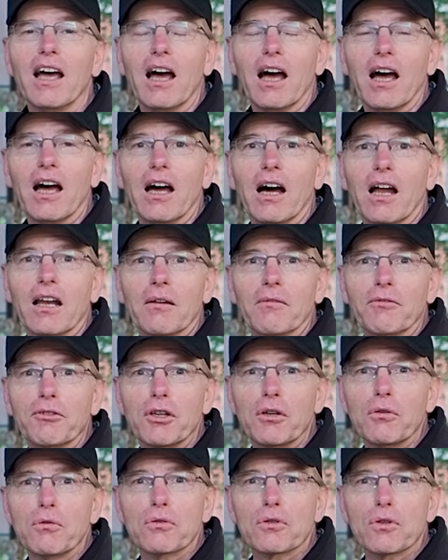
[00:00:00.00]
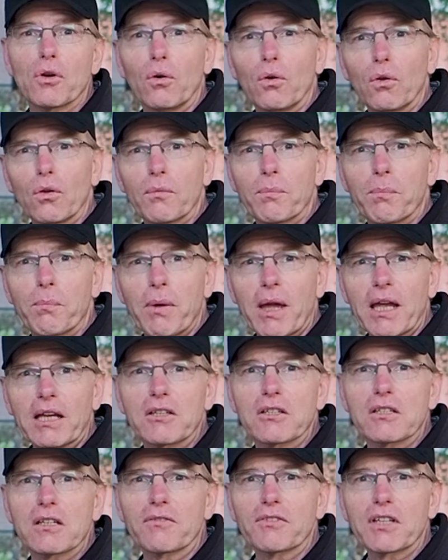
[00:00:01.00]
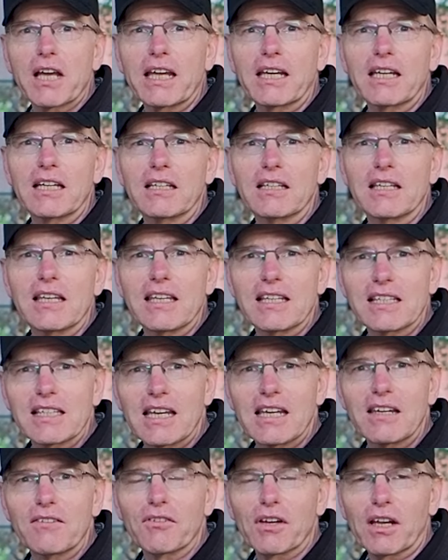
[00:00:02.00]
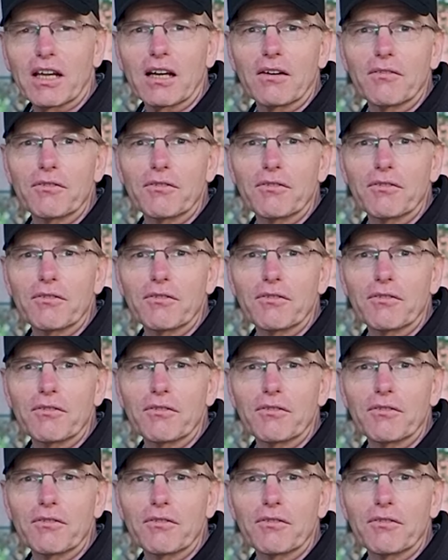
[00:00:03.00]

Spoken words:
And I've used all the pictures I've taken this evening,